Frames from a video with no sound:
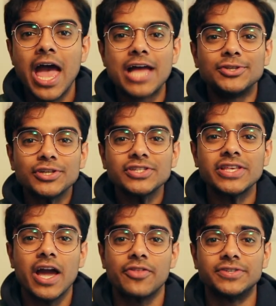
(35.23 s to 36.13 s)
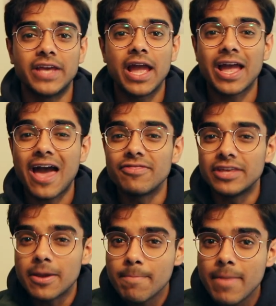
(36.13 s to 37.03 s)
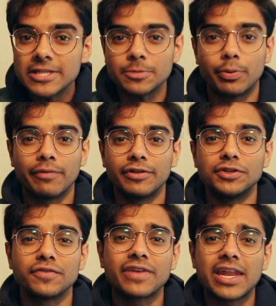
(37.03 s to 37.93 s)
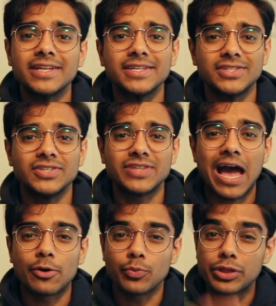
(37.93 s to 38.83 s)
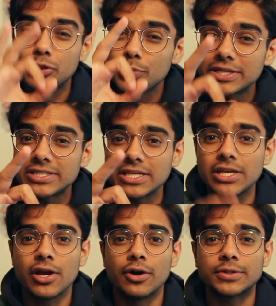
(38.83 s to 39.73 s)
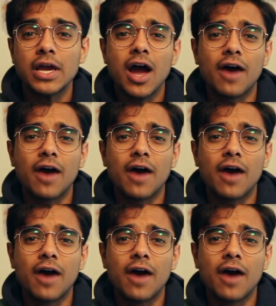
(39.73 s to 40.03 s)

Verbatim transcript: And just the other day, I had the immense privilege of getting to sit down with three CEOs